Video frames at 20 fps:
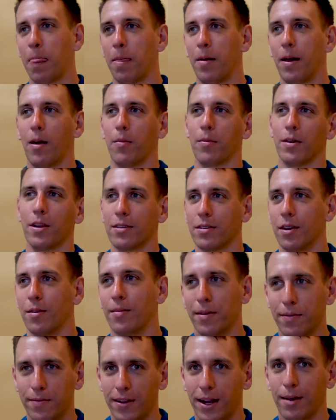how I'm going to tell
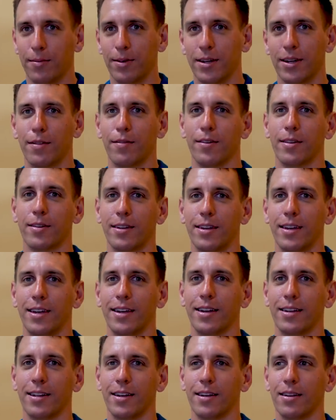my family and
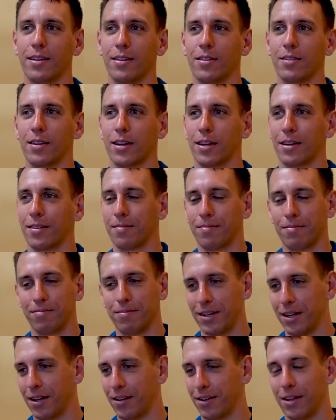everything. And then he's like,
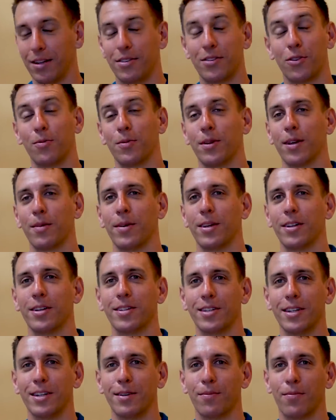you know, and then they told me I made
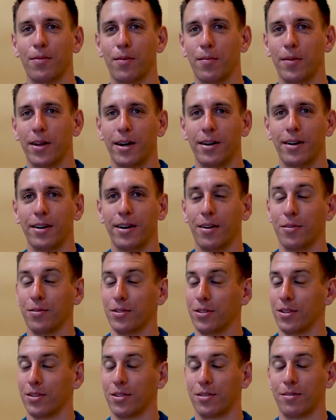the team from there. And I
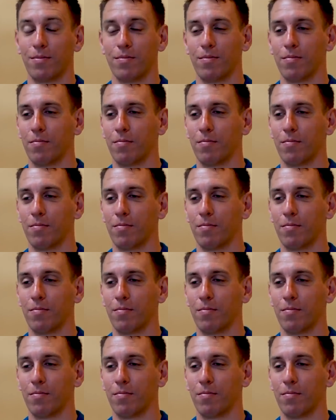was just,